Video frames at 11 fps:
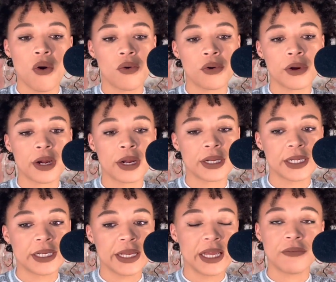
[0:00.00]
or
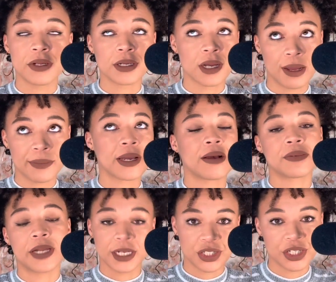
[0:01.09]
even coming up
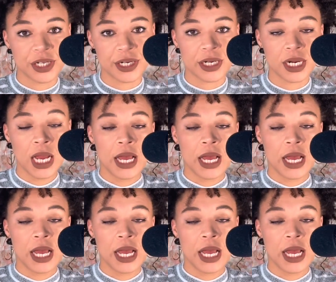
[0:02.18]
next year,